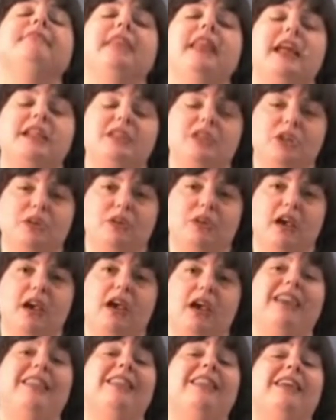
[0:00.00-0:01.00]
that's
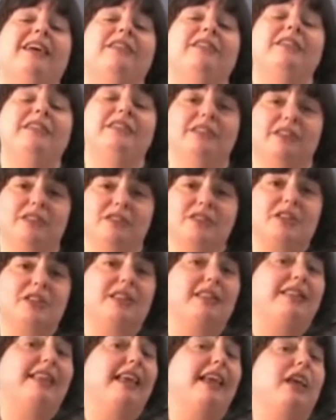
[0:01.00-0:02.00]
okay, they're adults.
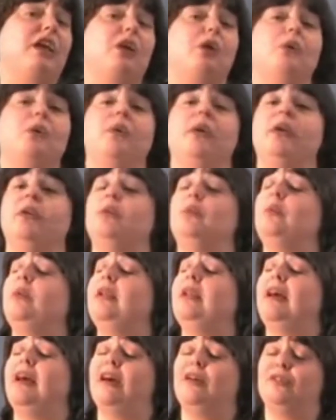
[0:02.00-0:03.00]
They can quit
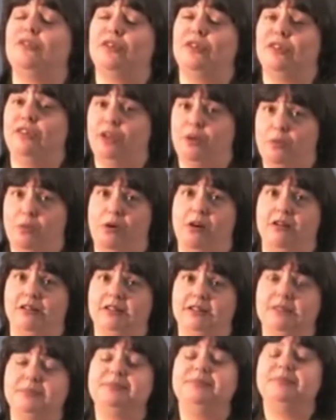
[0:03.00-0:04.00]
whenever they
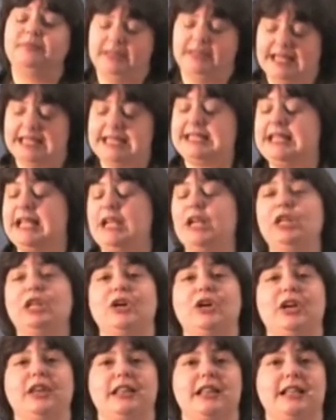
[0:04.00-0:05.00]
want. Let's take a
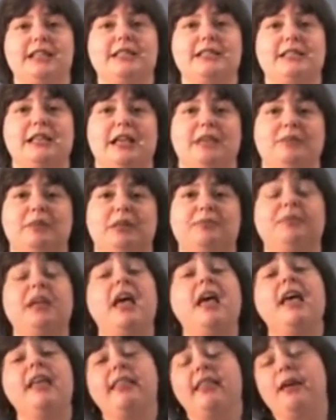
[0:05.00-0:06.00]
look at that statement.
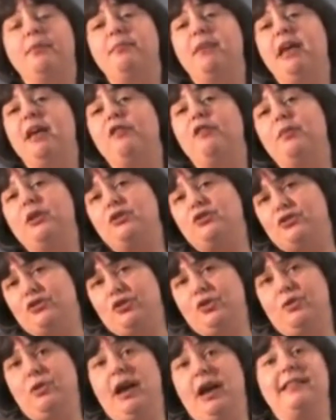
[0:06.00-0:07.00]
That may have been
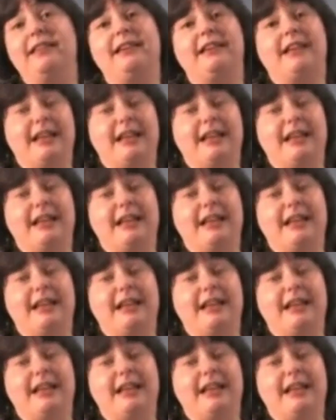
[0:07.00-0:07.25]
true in the